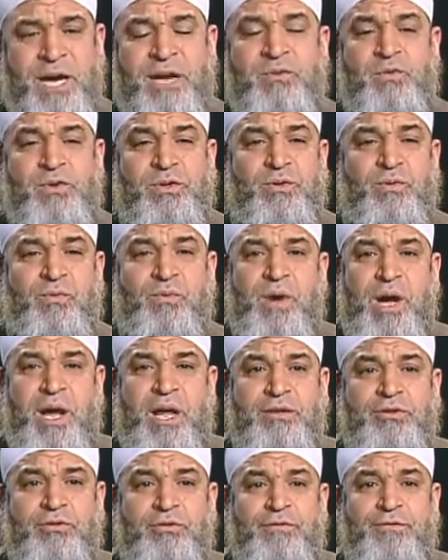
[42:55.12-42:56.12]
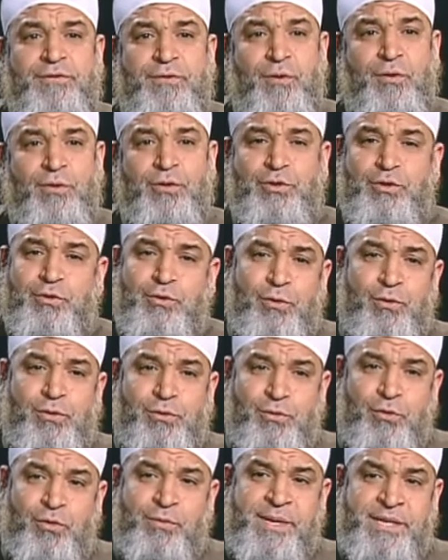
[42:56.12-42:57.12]
and we don't want to fall
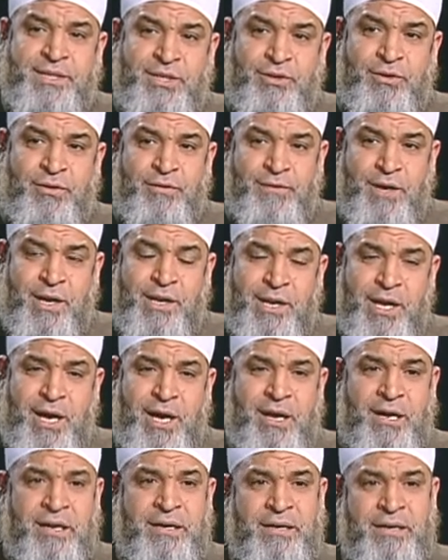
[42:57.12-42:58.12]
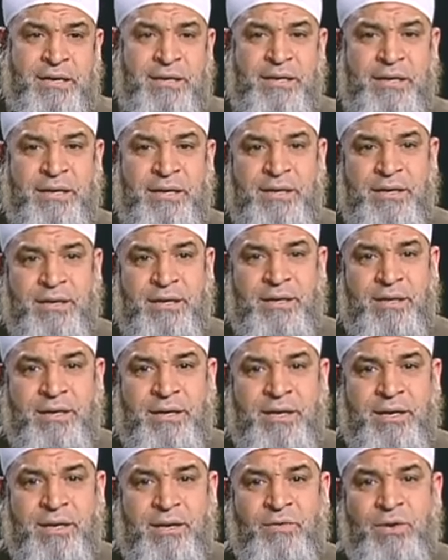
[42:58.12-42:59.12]
short, O Messenger of Allah.
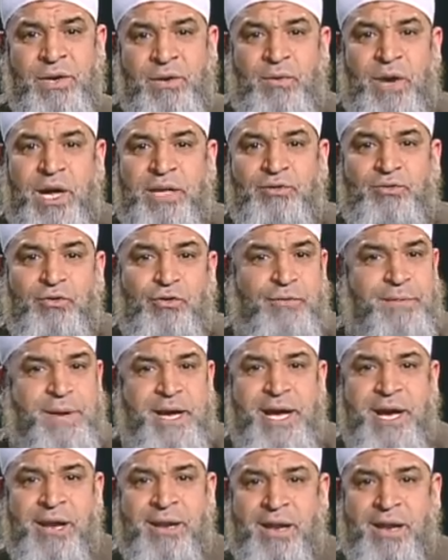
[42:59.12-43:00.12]
We want to obey